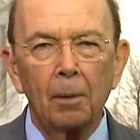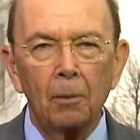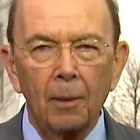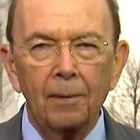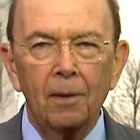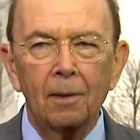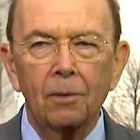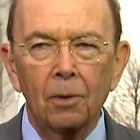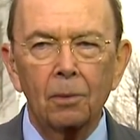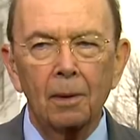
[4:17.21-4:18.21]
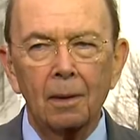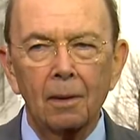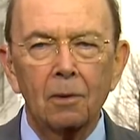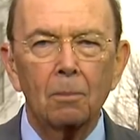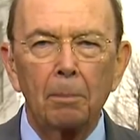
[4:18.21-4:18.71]
But what they're doing
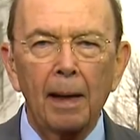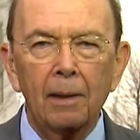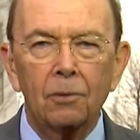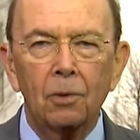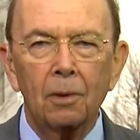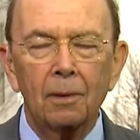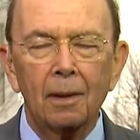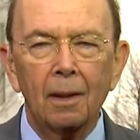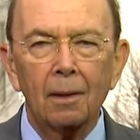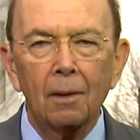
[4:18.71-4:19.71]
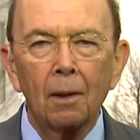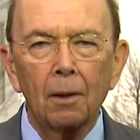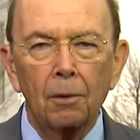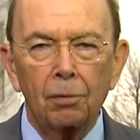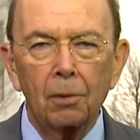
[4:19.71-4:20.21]
is backdooring it
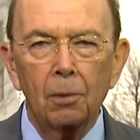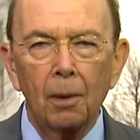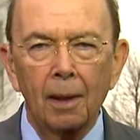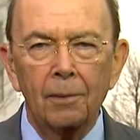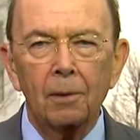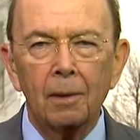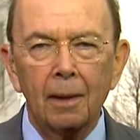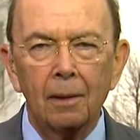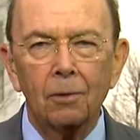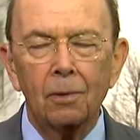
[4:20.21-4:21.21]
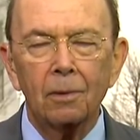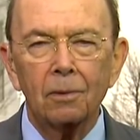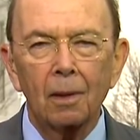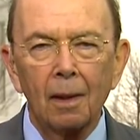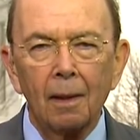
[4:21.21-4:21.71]
through other
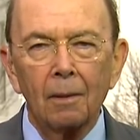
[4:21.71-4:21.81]
countries.